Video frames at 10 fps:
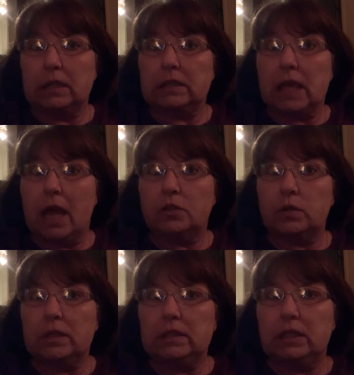This
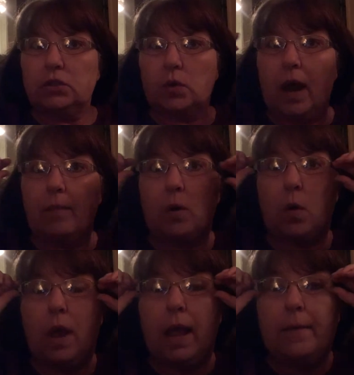country is in
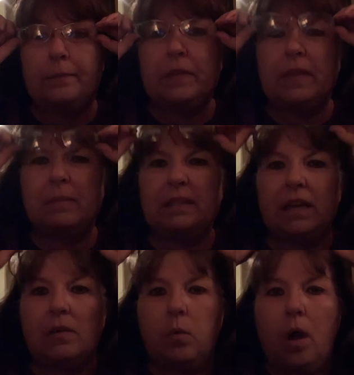trouble. And let me
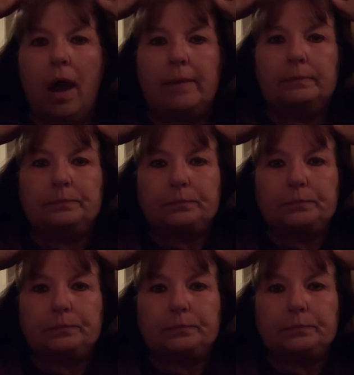tell you what,